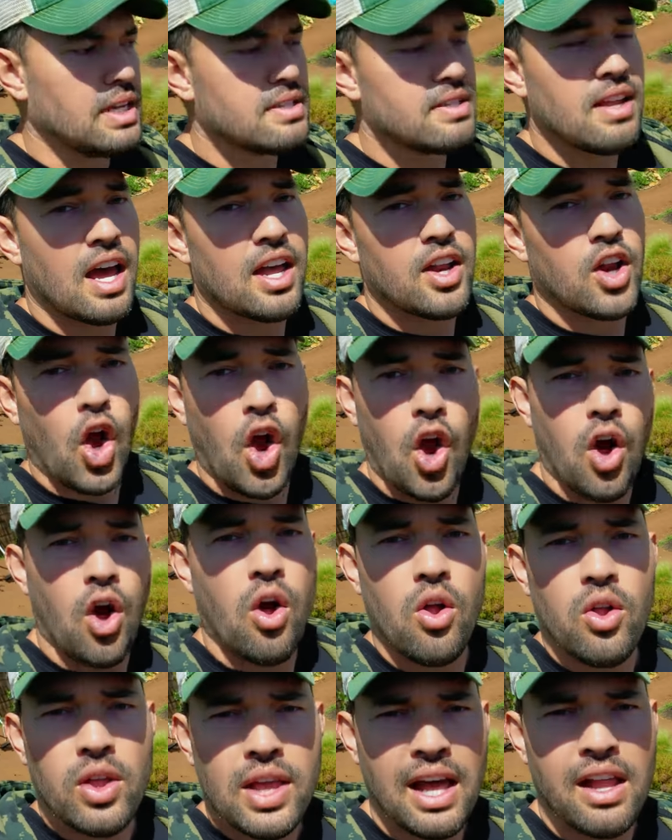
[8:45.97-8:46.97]
It's not
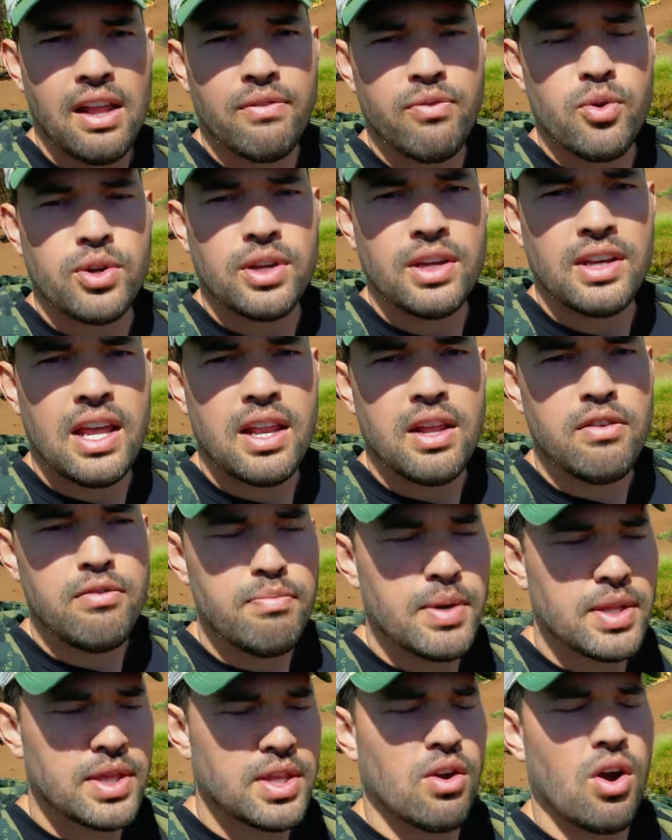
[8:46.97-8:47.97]
all California
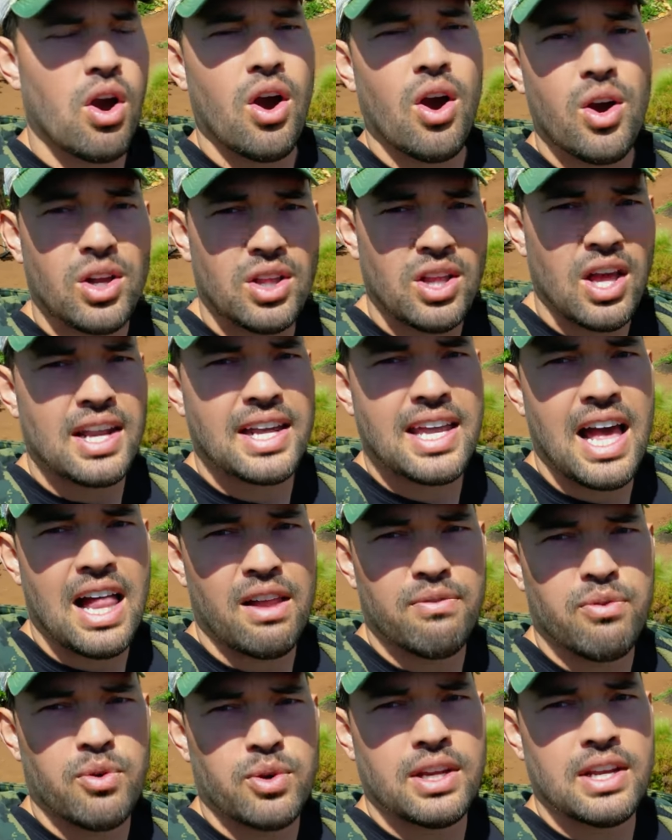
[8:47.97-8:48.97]
native, but there are a lot of
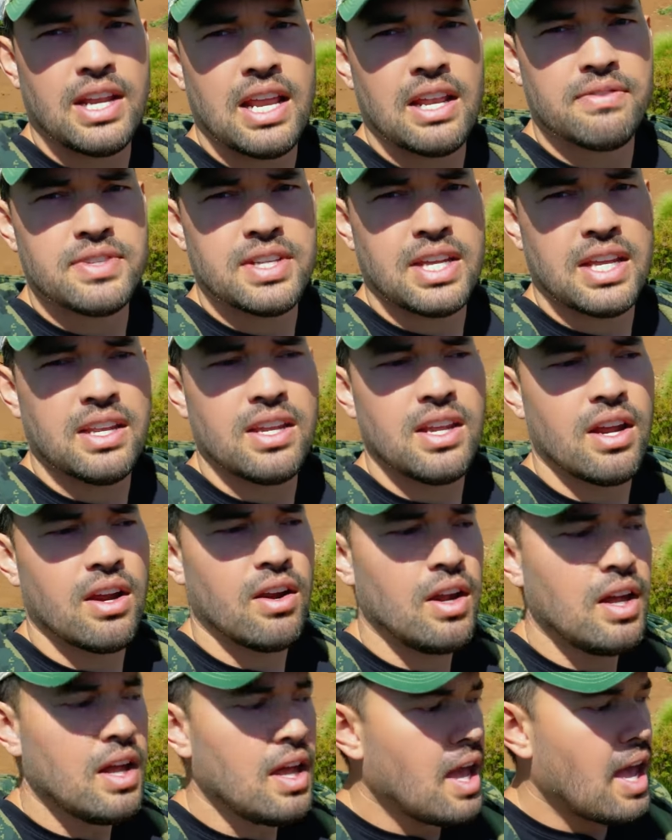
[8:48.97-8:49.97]
California natives in
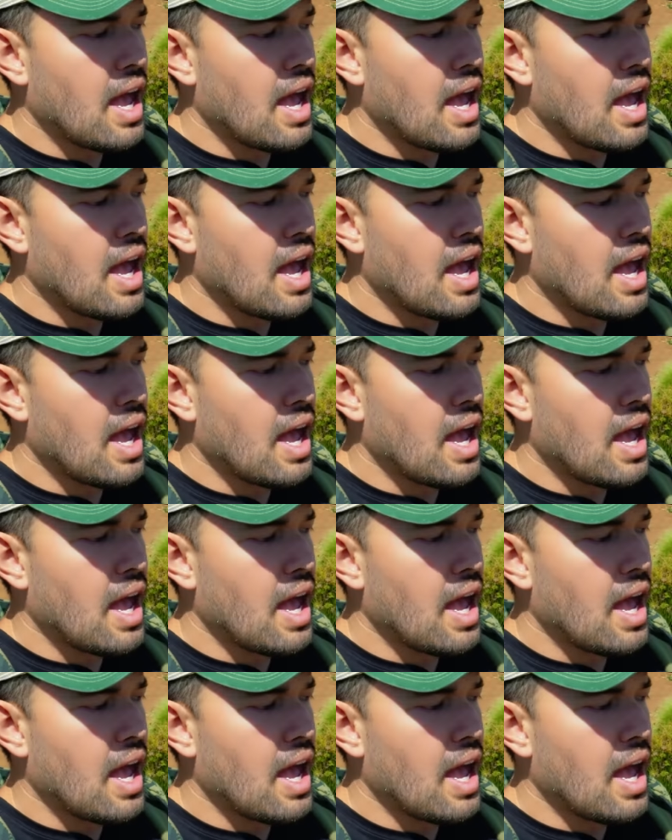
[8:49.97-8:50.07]
here.